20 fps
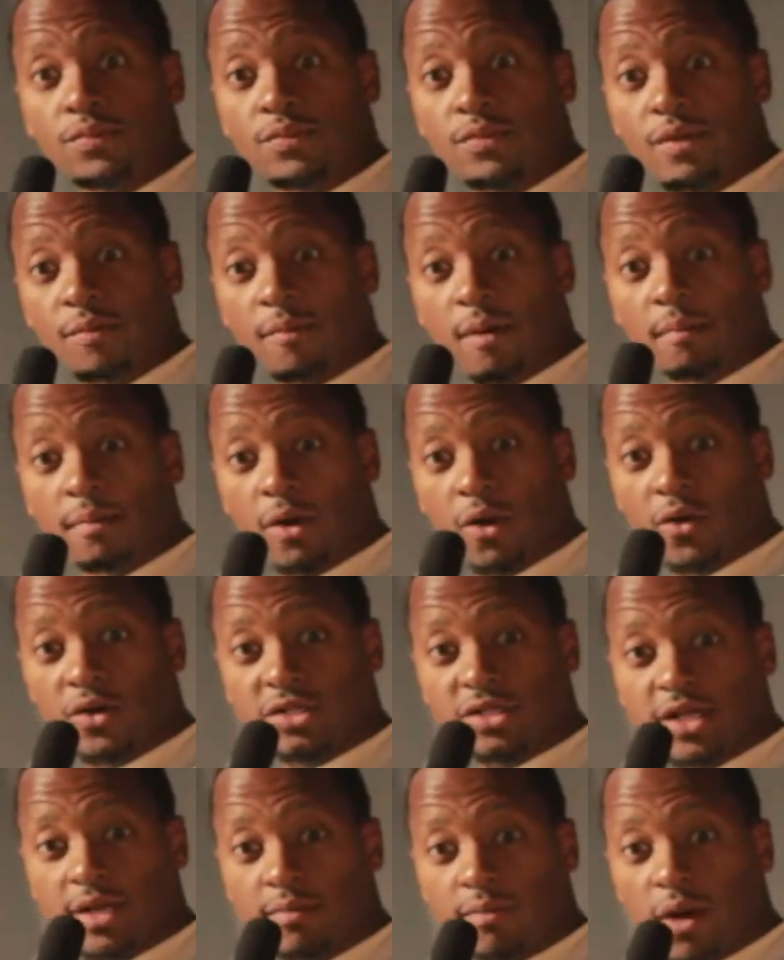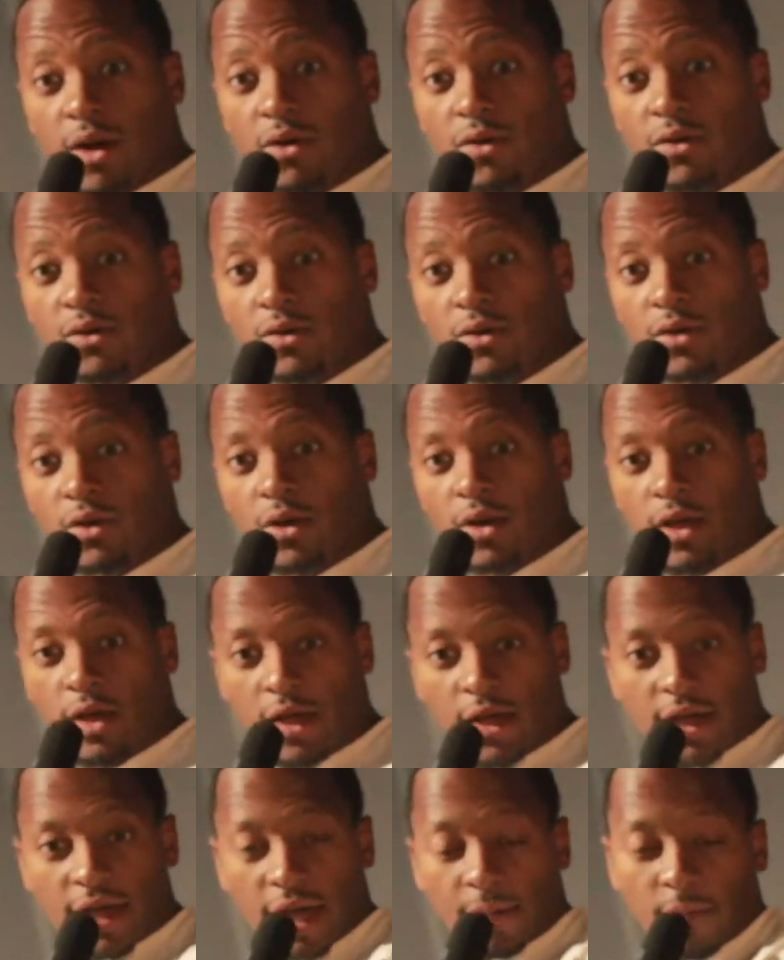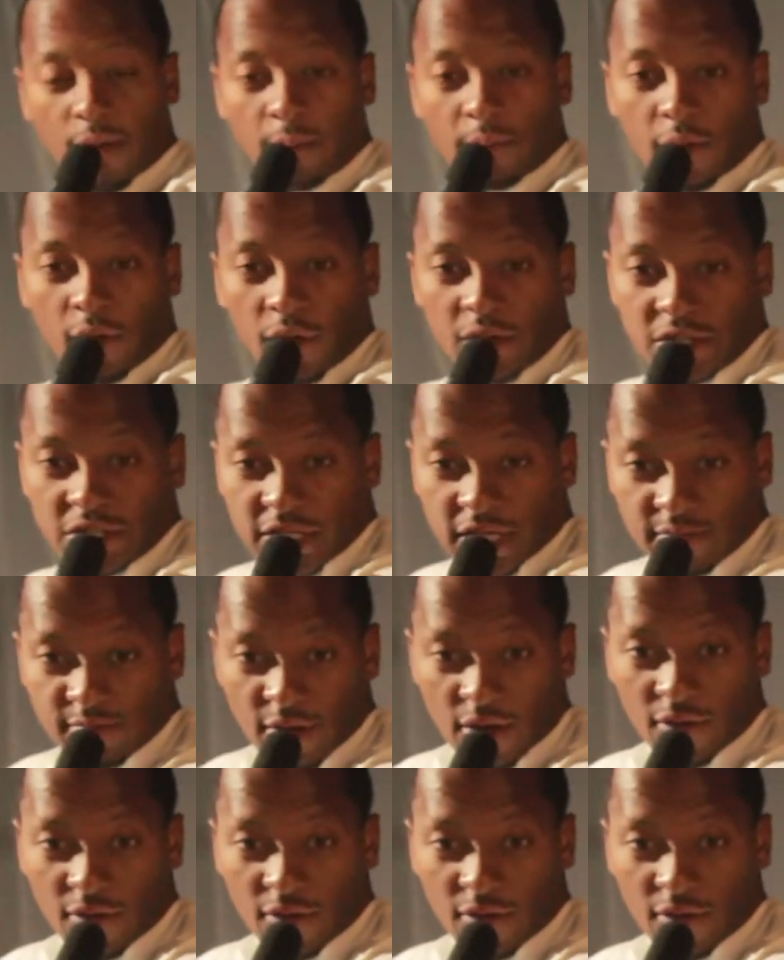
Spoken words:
Am I bullshitting, bro? Am I bullshitting,